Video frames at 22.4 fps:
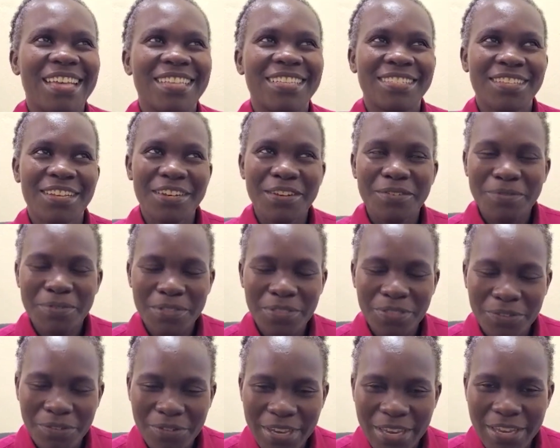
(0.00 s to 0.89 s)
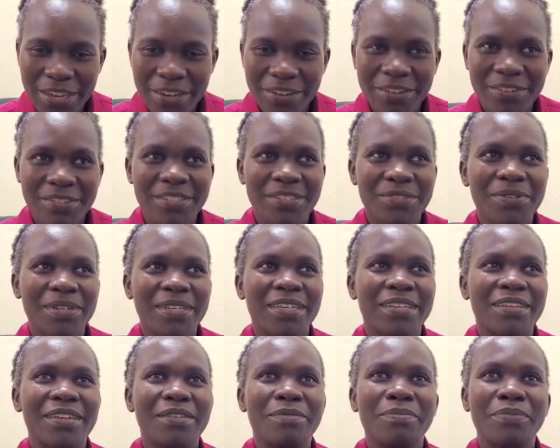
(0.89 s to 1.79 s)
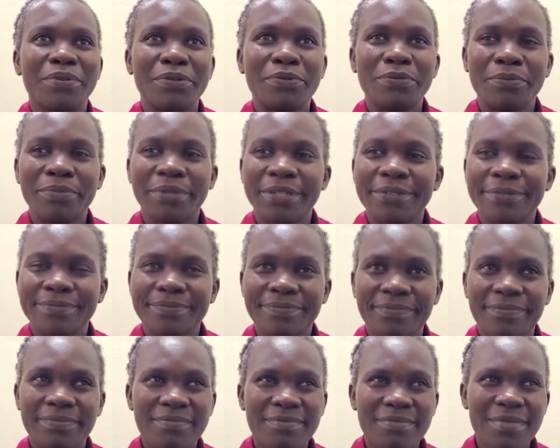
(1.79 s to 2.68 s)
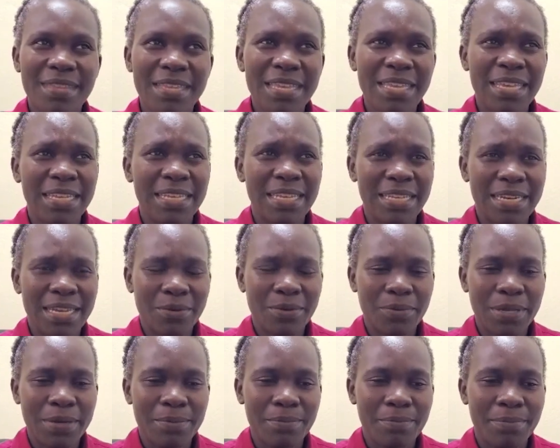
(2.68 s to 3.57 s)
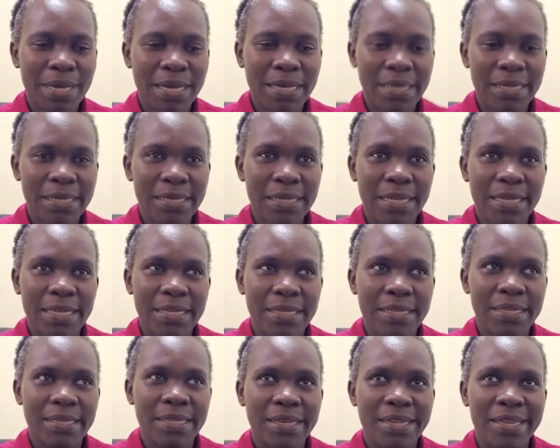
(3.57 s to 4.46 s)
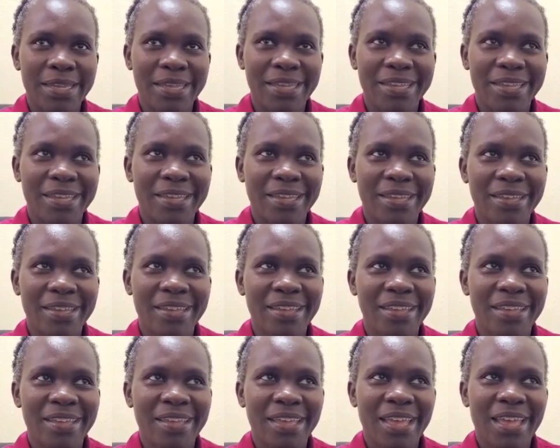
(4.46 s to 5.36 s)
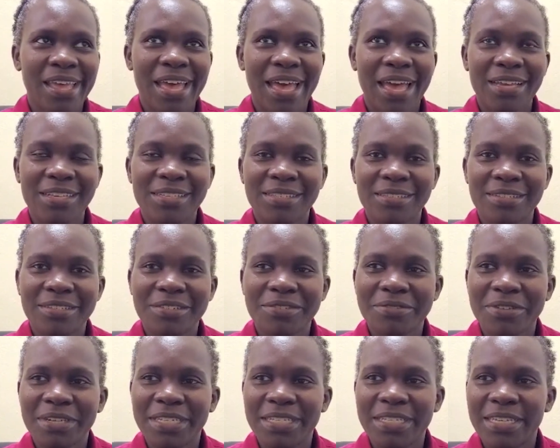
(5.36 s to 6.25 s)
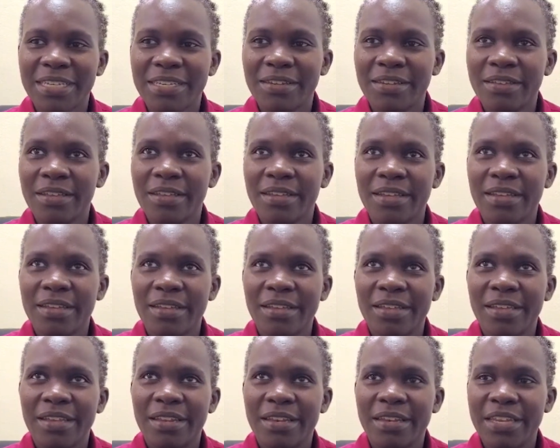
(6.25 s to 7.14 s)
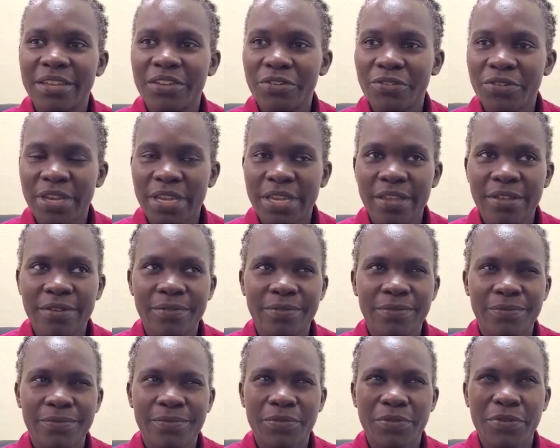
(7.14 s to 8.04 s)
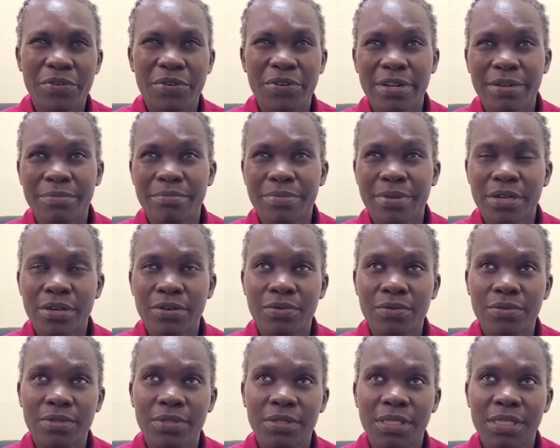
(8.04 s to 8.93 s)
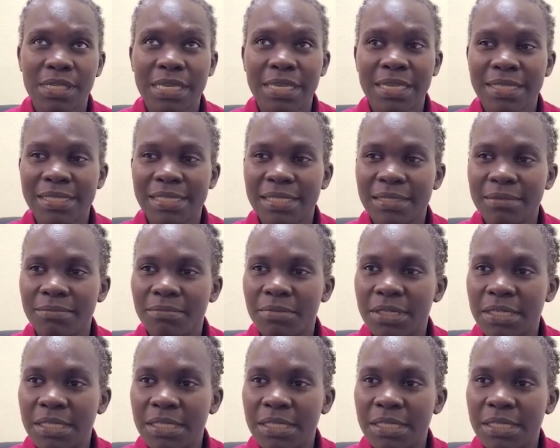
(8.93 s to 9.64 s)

I studied for 3 years with the diploma, mm-hmm. and then I went back and did an accelerated degree for about 18